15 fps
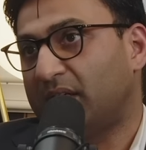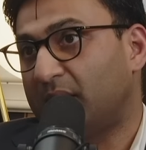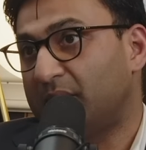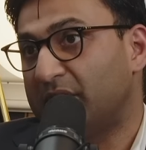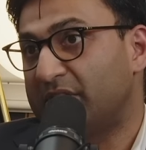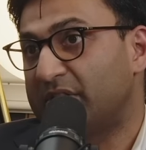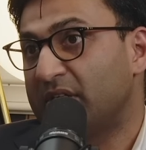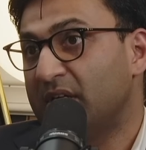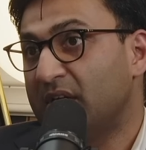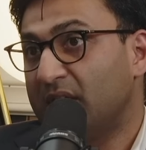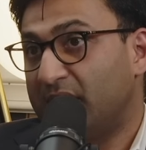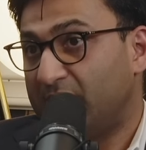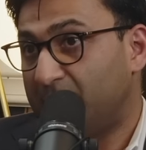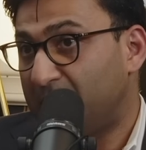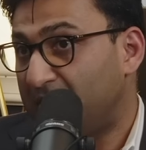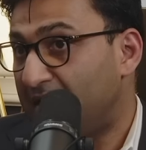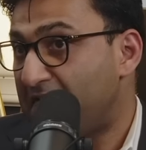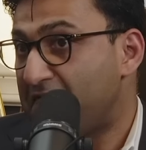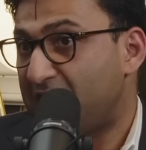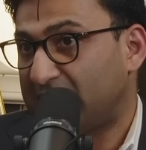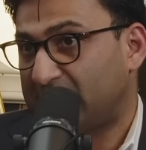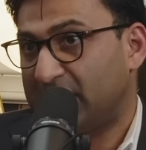Lummis that had been
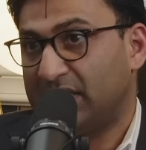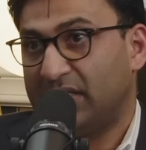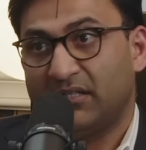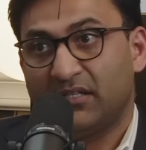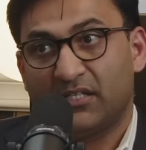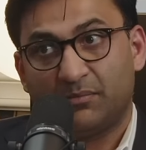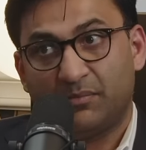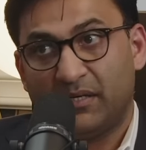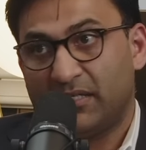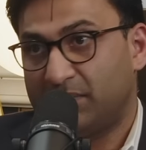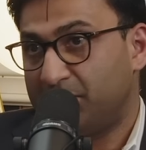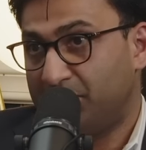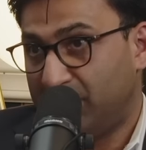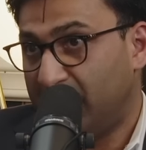invested in this space.